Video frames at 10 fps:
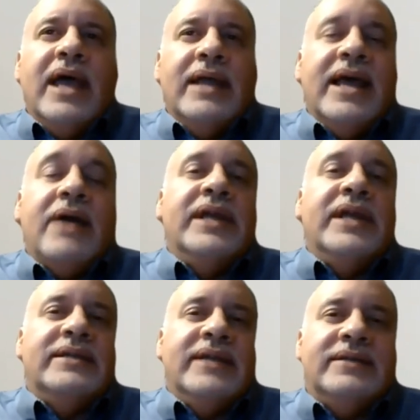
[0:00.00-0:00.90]
not only
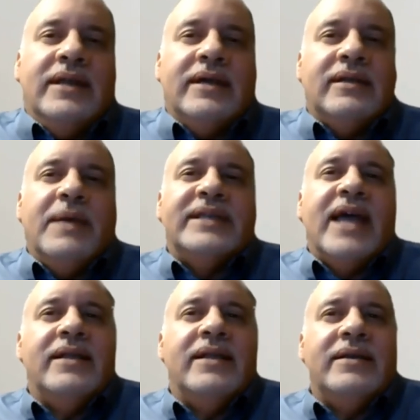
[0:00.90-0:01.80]
as they select the best
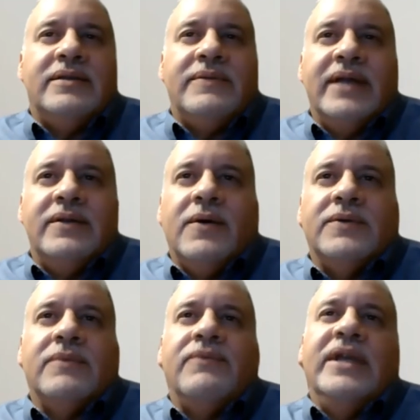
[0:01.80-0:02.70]
candidates, right, to
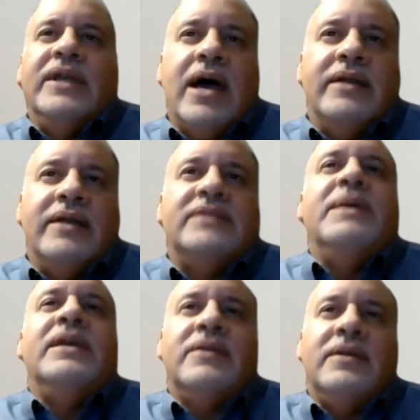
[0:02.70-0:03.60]
also reach out and
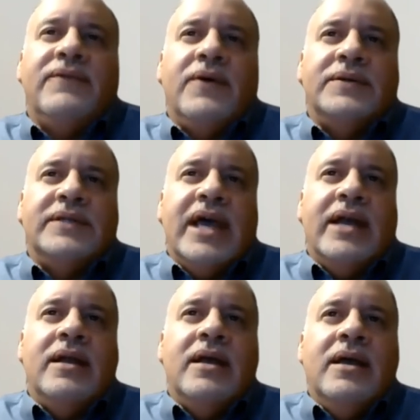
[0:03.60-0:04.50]
speak to the folks that
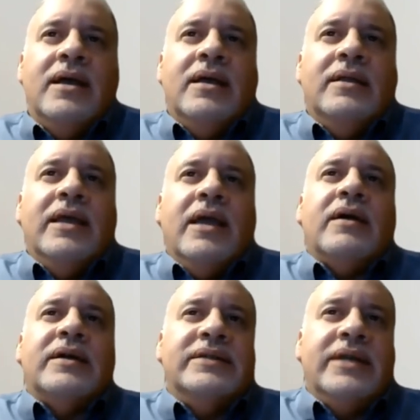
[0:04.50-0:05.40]
they are
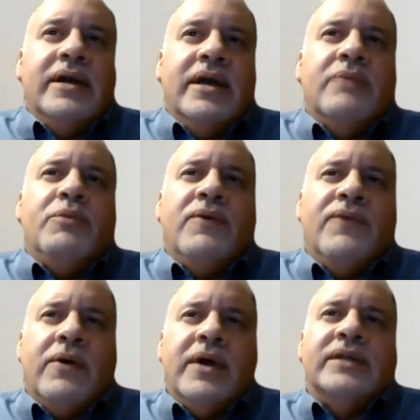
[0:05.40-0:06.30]
considering to put
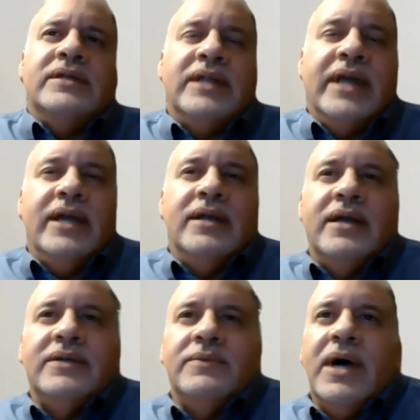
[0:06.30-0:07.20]
forward on the slate
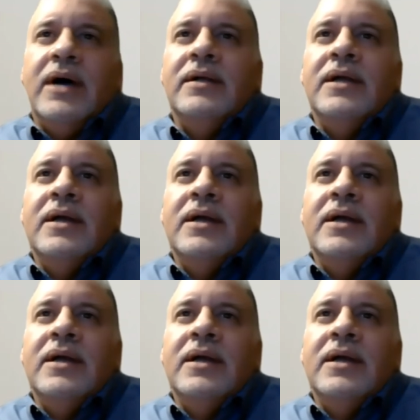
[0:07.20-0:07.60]
as well.